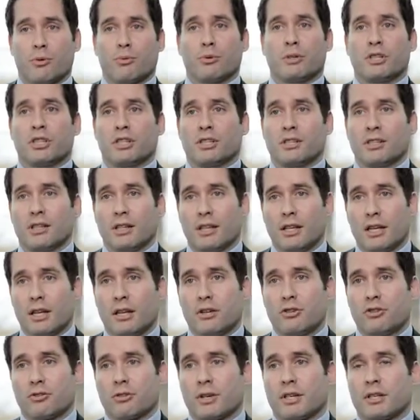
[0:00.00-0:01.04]
which is in the
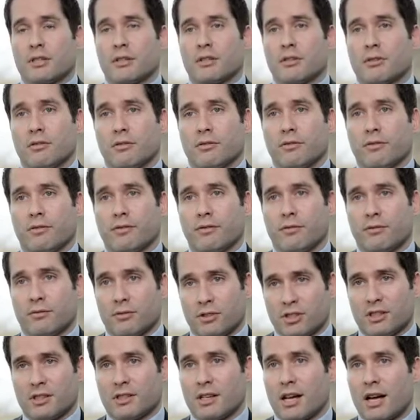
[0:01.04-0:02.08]
interest of
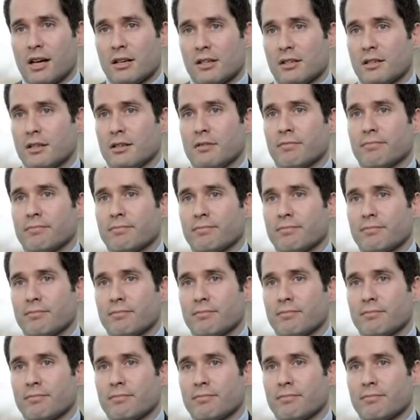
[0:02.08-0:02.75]
society.